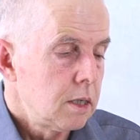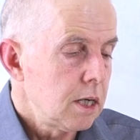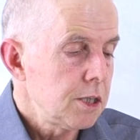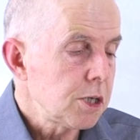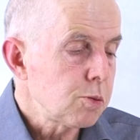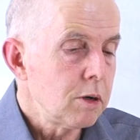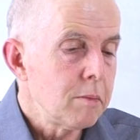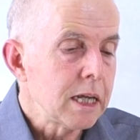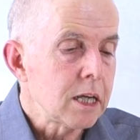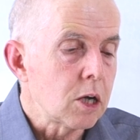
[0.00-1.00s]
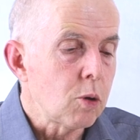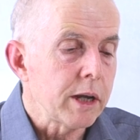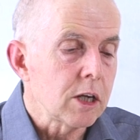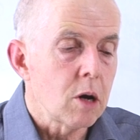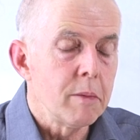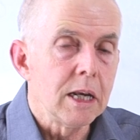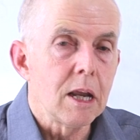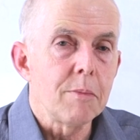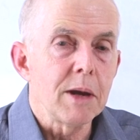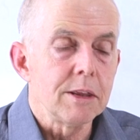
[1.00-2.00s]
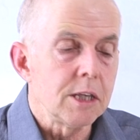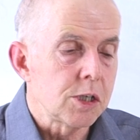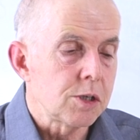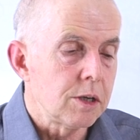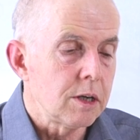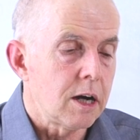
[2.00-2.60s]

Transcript: I just want to make a quick comment about this